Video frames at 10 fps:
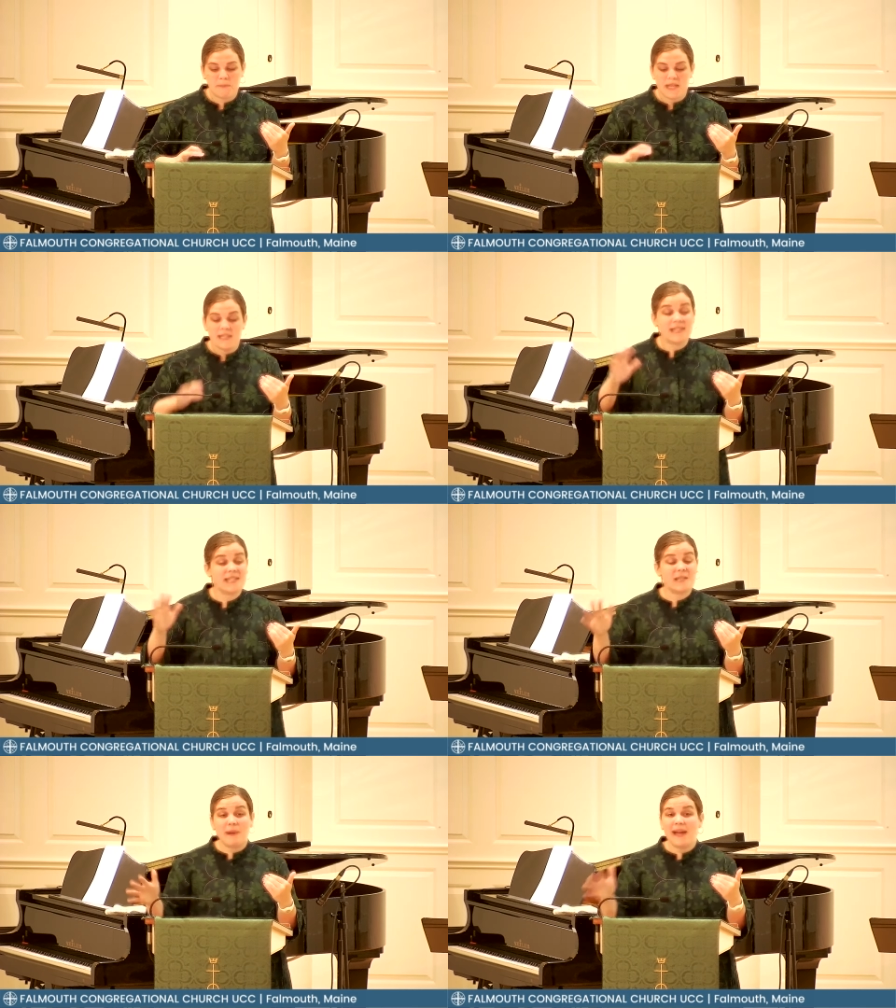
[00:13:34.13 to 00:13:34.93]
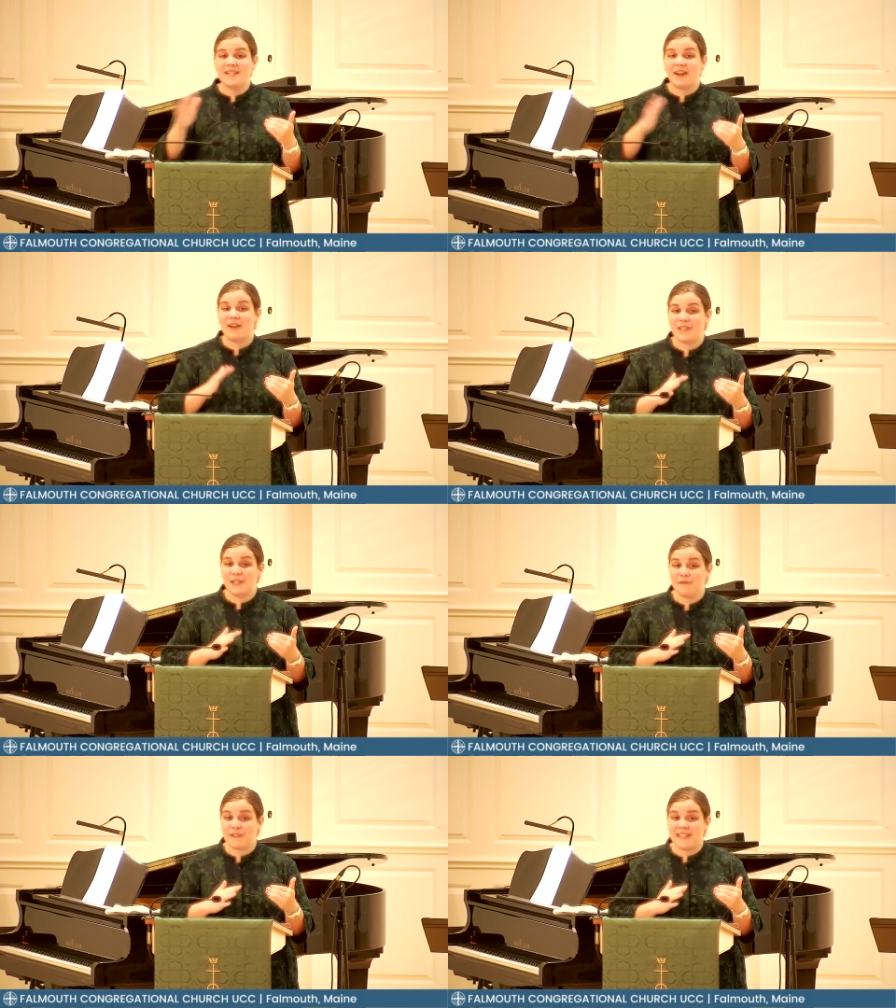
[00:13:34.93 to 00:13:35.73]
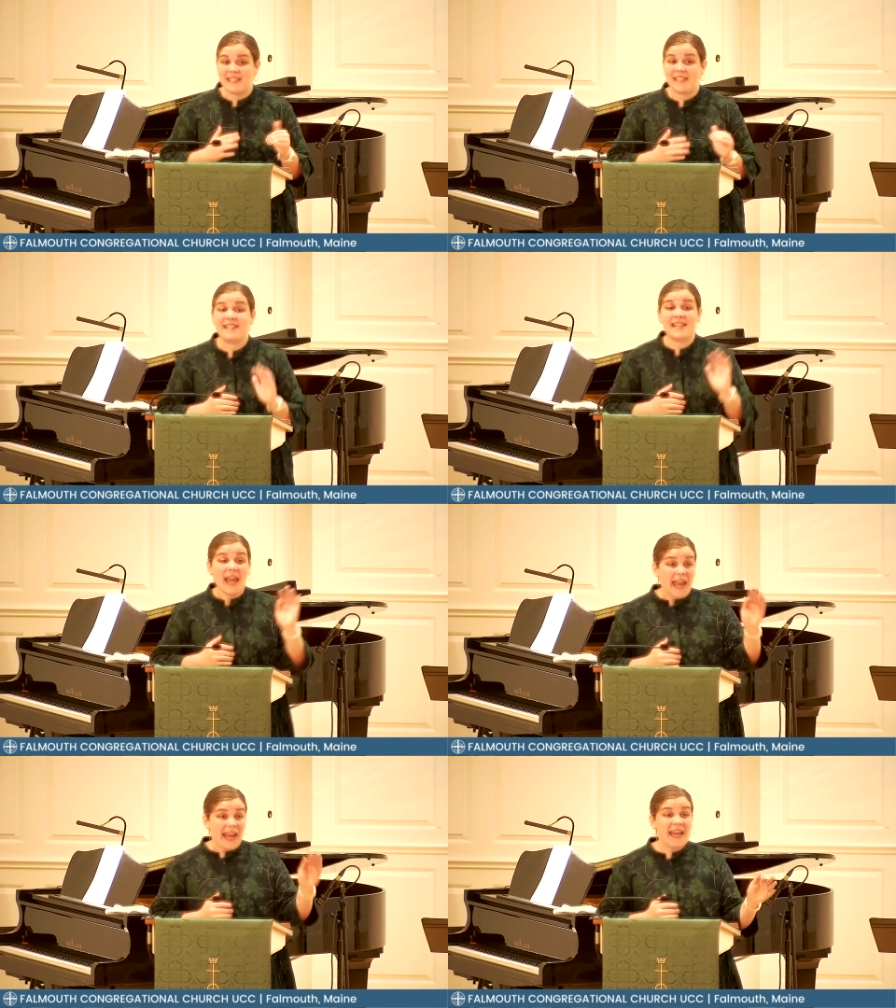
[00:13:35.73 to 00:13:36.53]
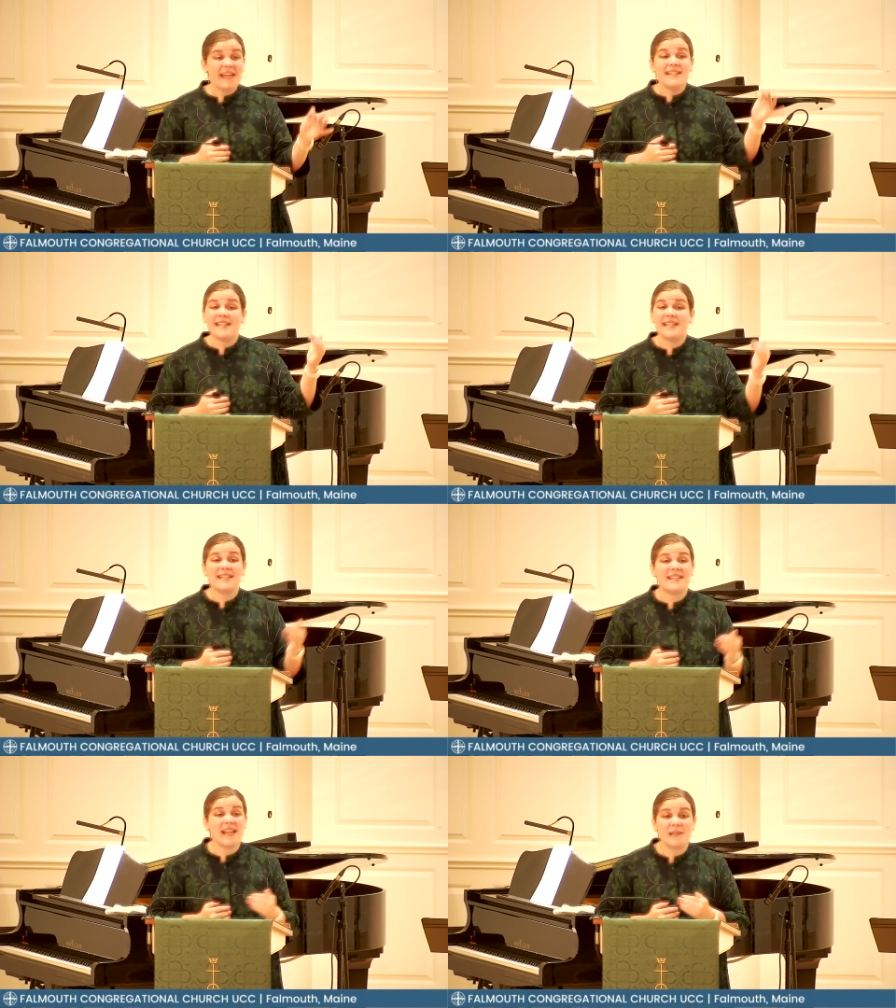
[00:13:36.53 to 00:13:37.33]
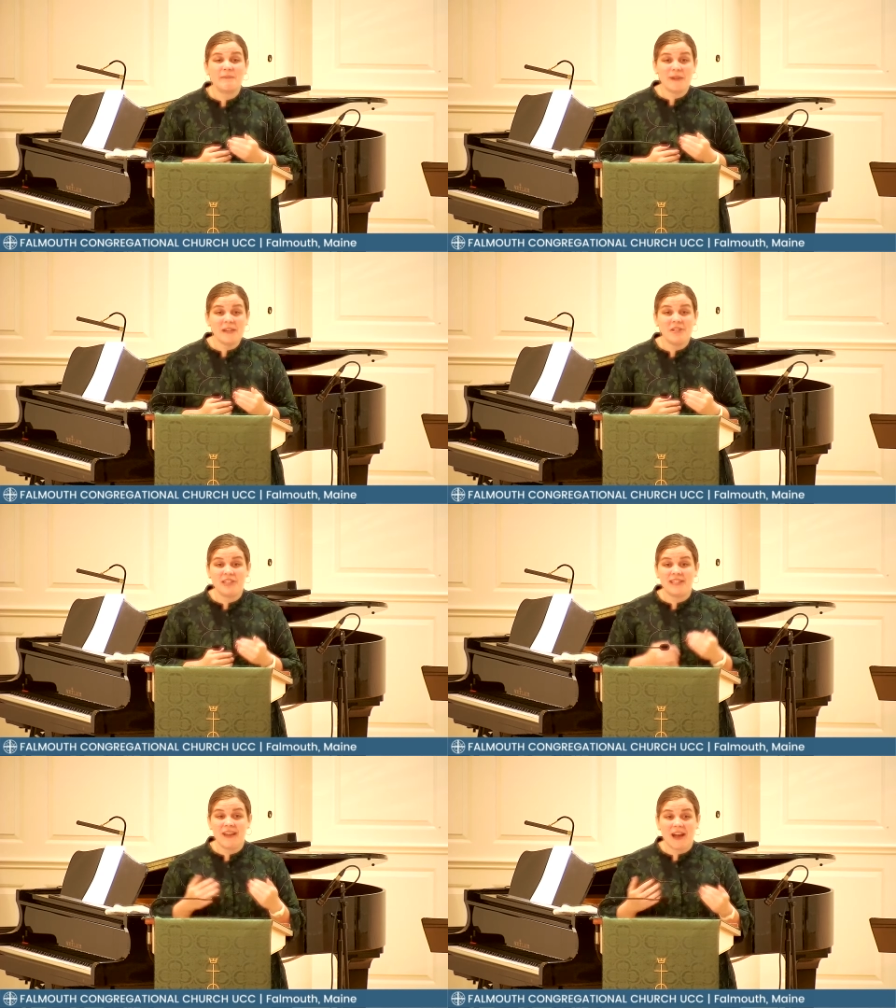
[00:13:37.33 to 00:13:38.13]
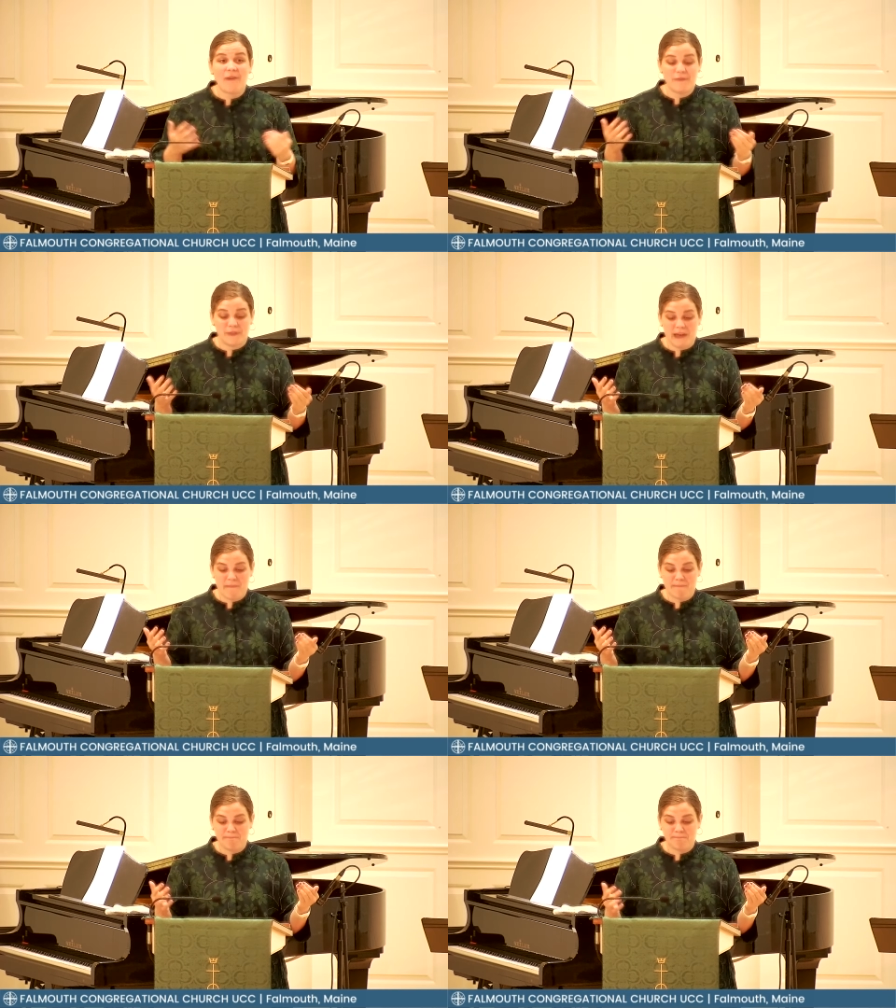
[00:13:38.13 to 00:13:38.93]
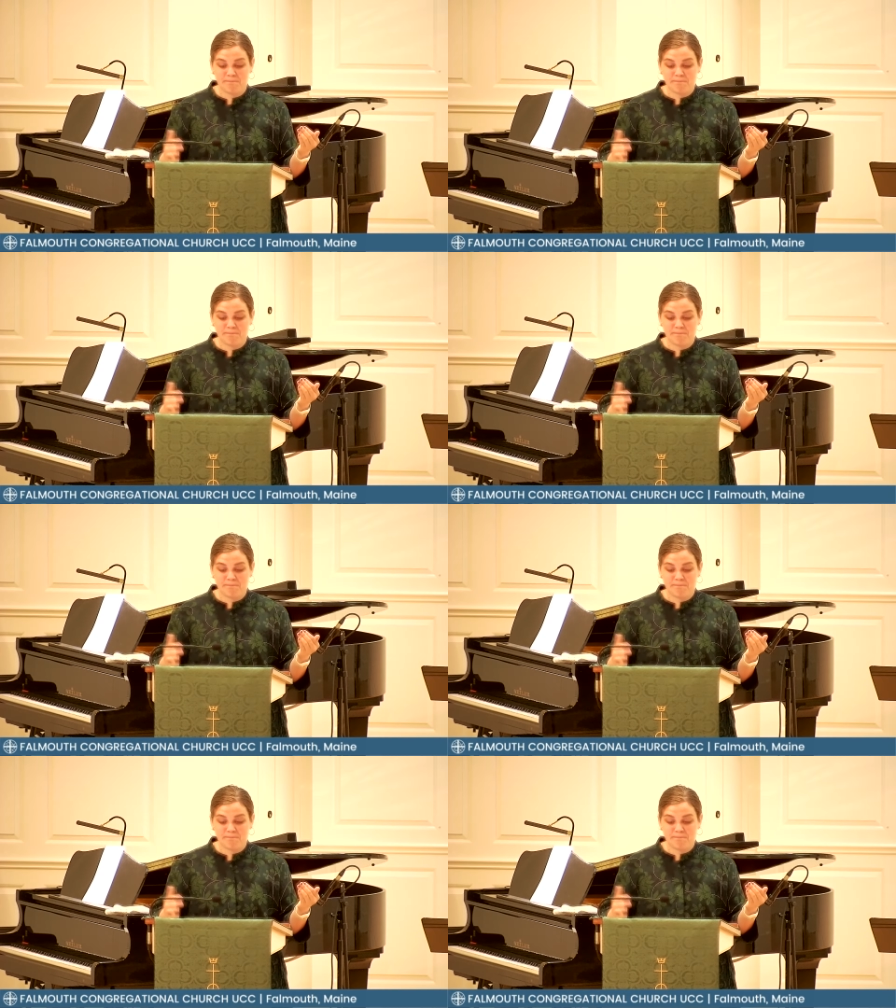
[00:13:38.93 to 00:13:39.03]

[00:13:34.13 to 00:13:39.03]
despite our differences and in celebration of them.